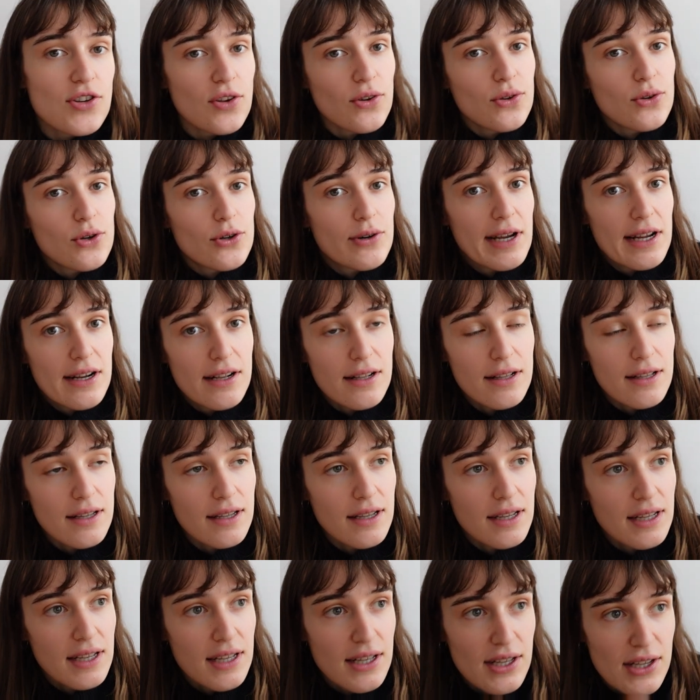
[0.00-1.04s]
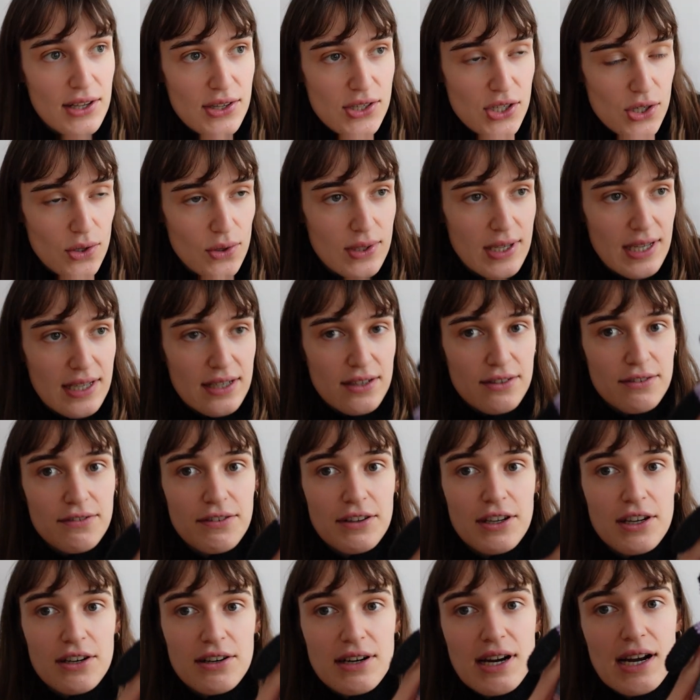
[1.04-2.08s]
tutorial, so you can
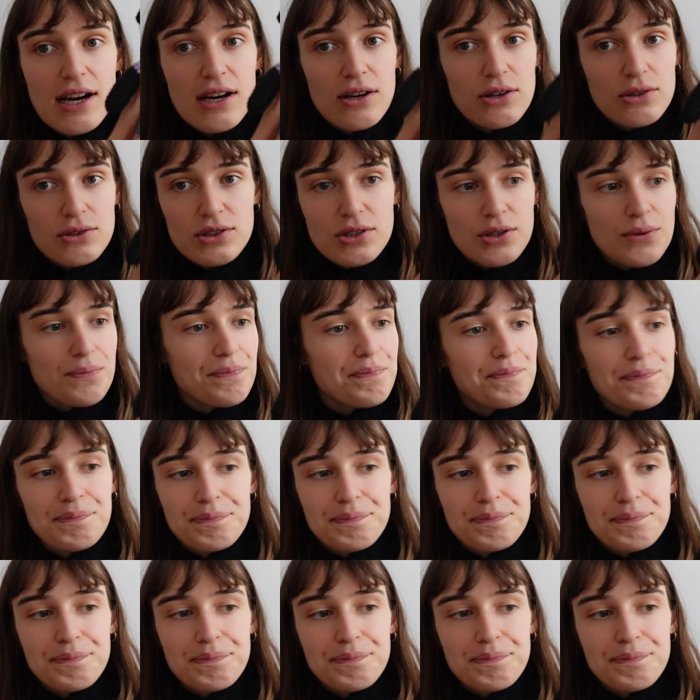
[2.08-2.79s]
figure out